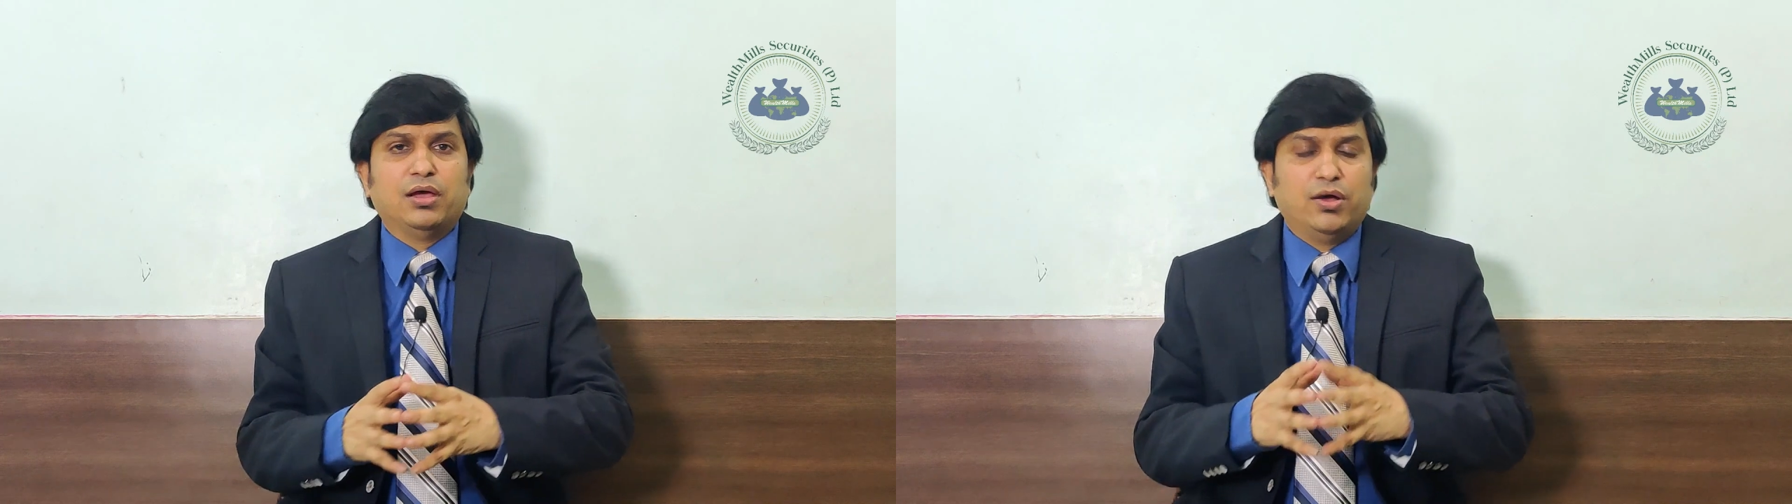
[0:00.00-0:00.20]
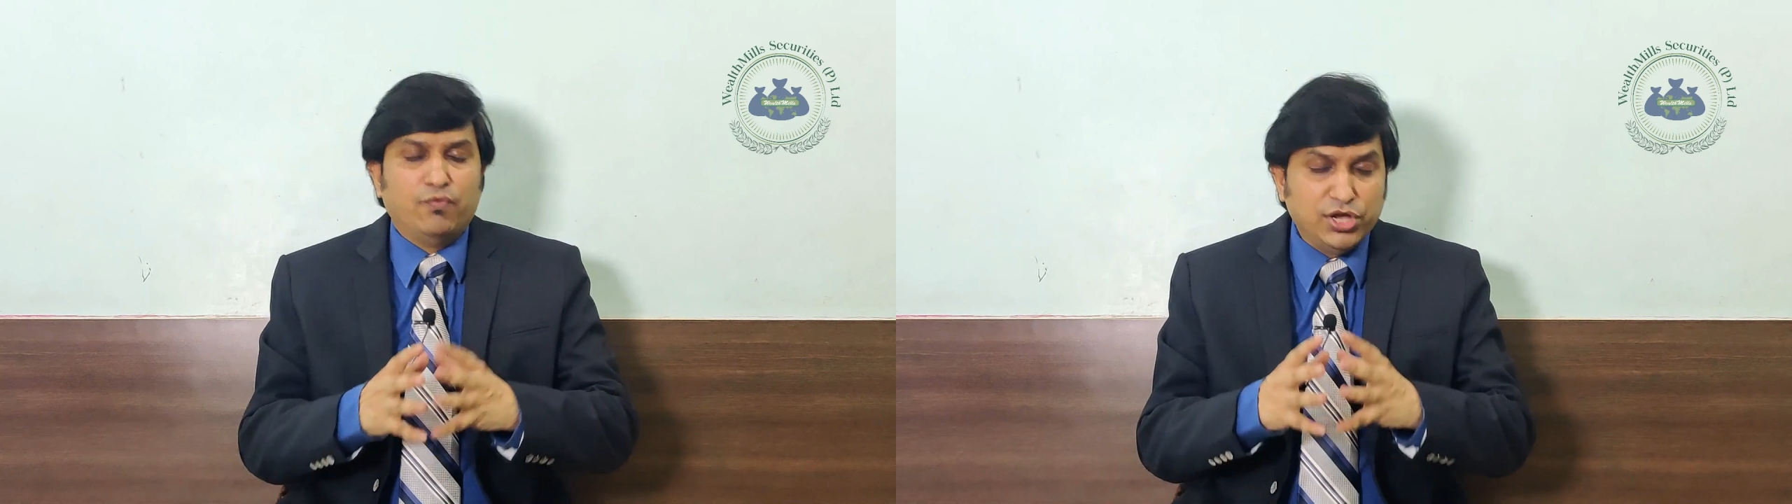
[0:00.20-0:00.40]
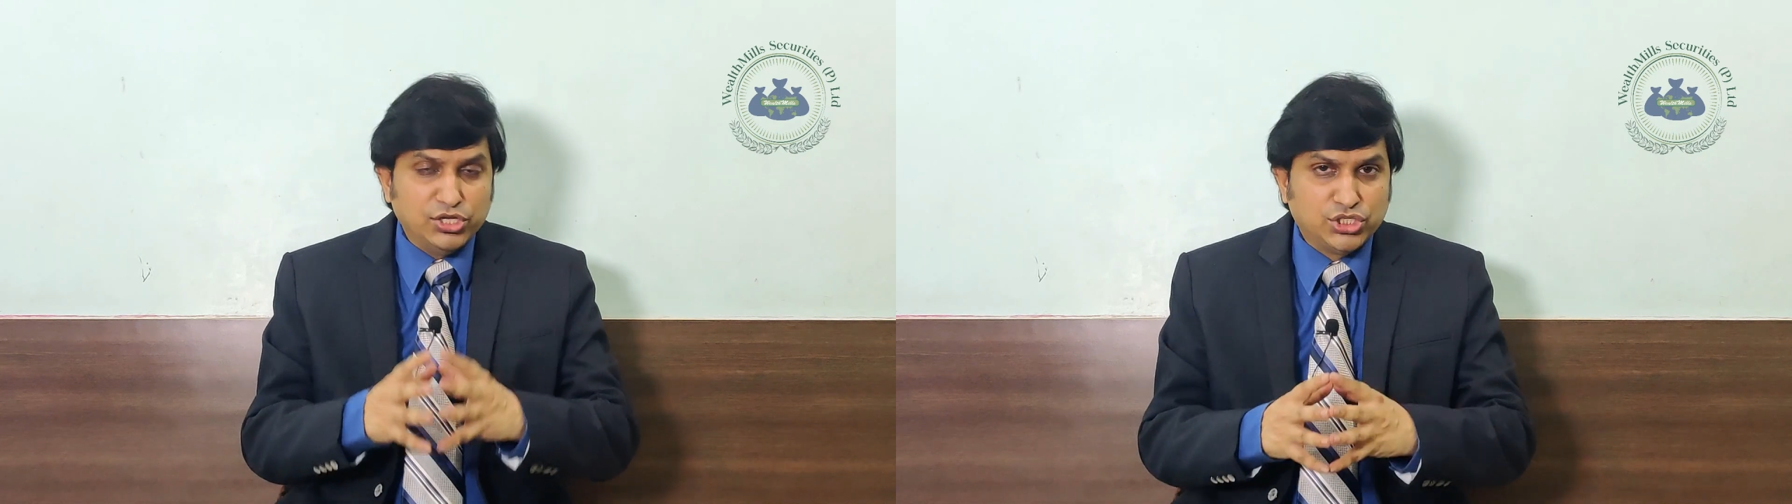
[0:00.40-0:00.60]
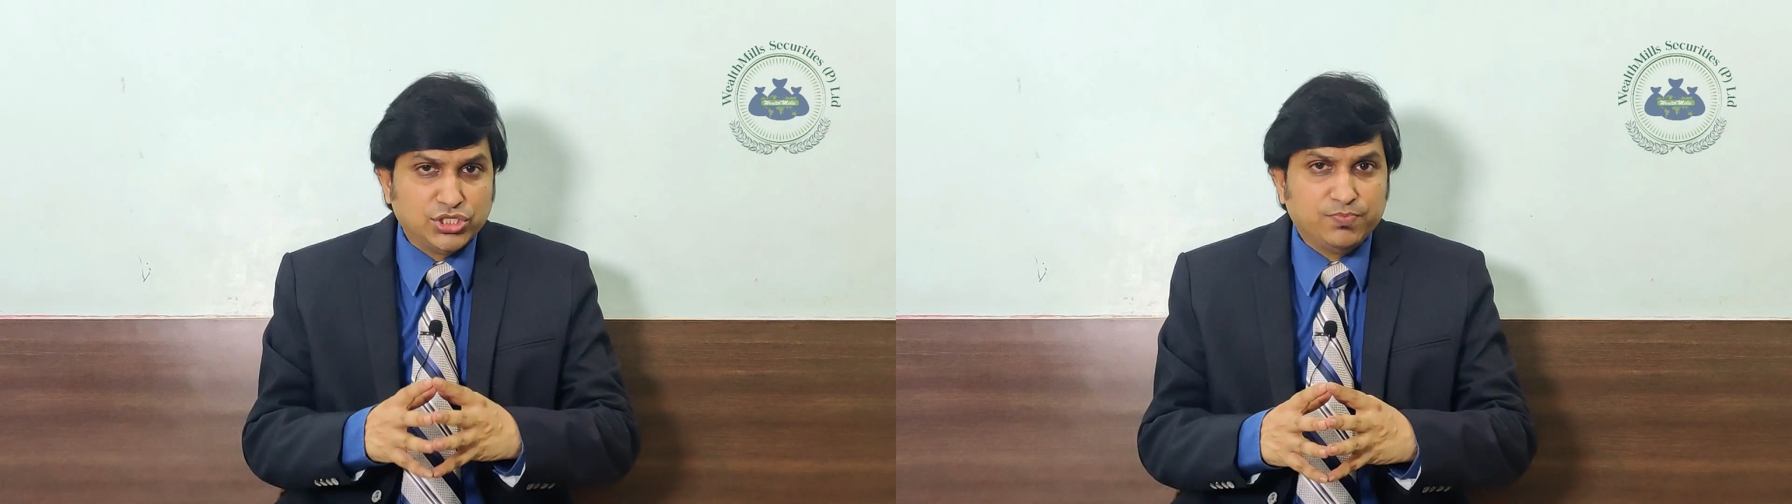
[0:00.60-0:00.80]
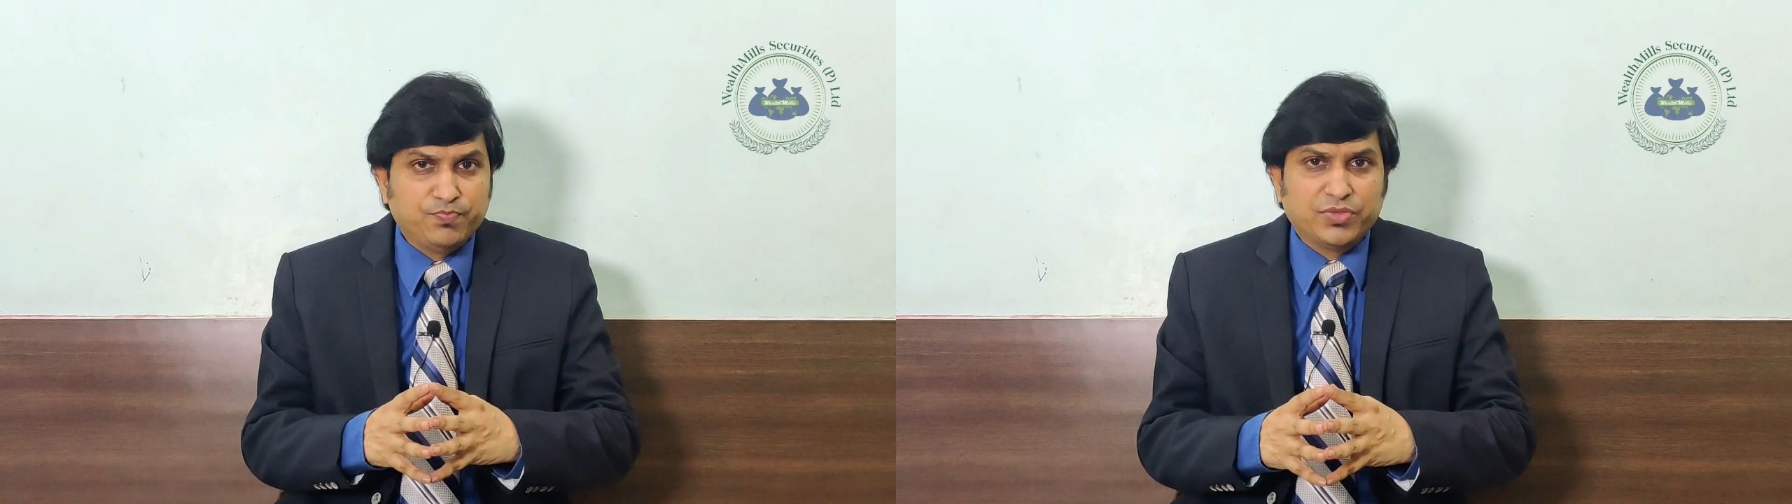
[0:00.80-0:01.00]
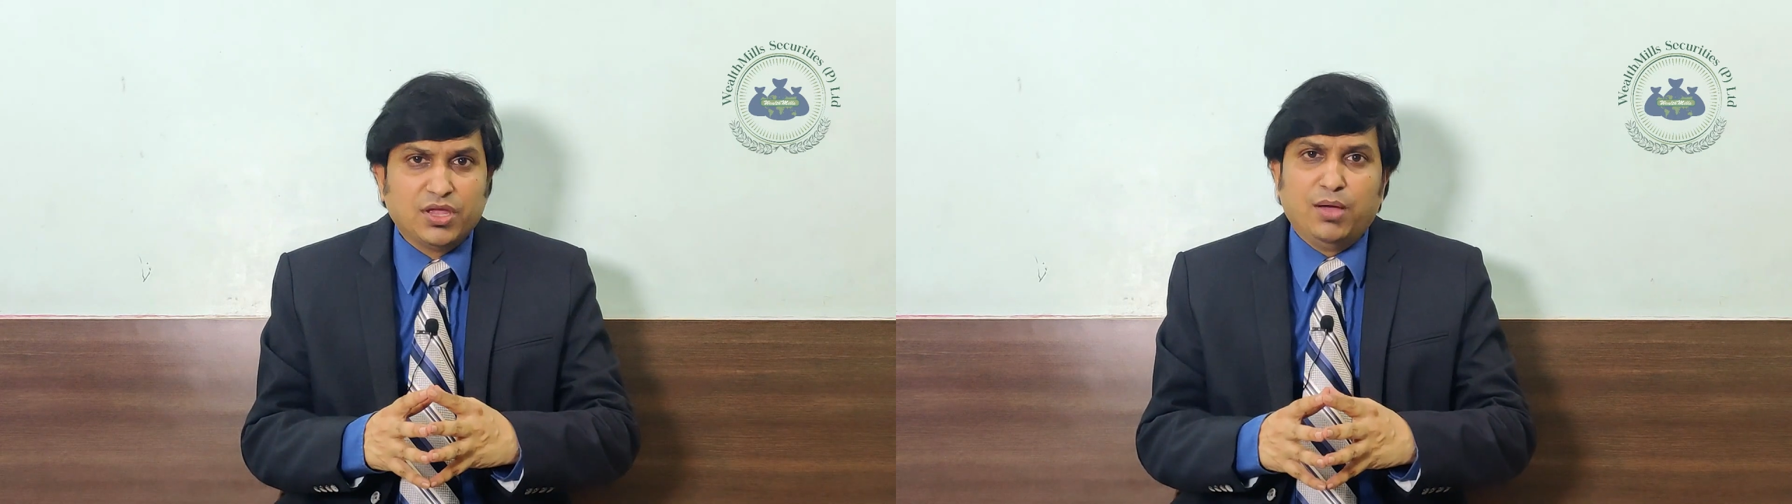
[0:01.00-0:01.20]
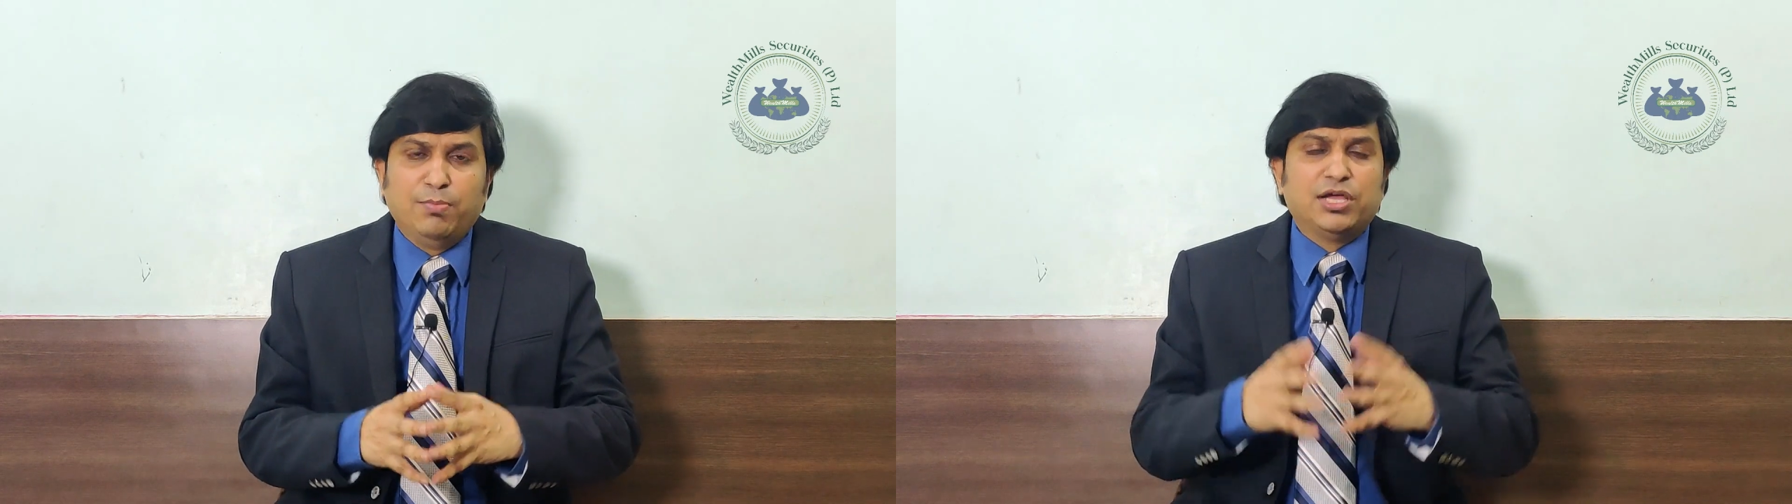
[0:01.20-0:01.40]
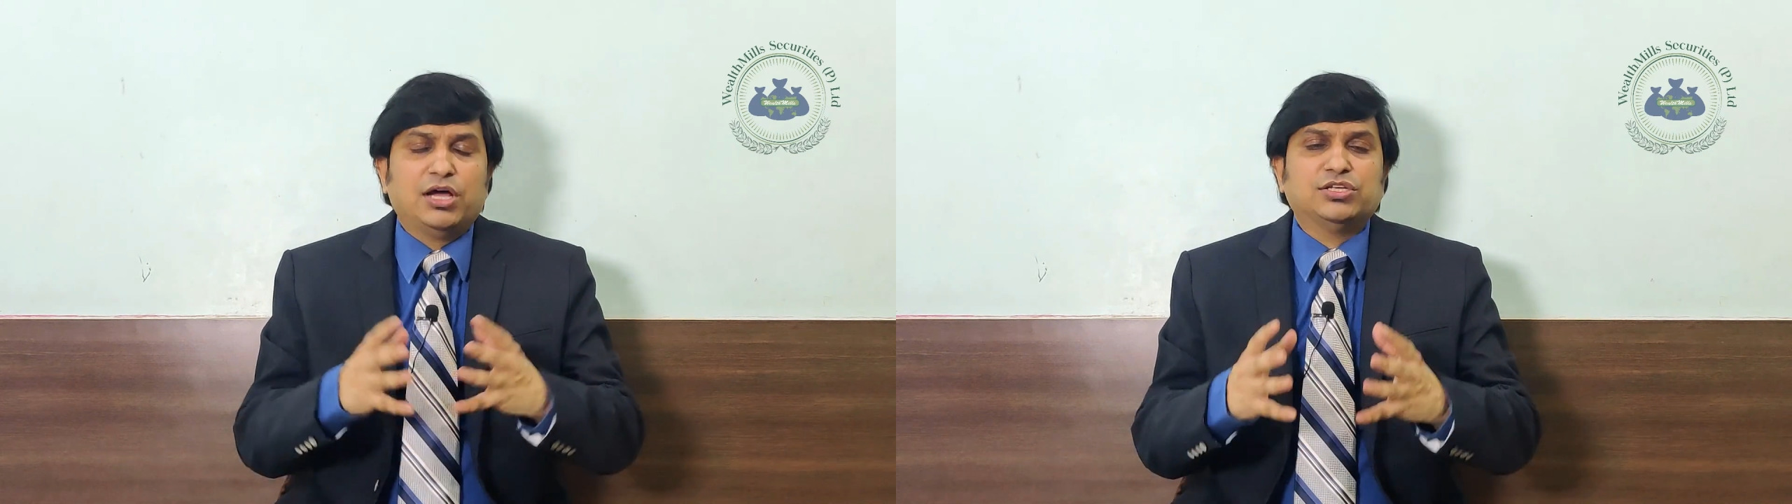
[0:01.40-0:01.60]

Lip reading: was because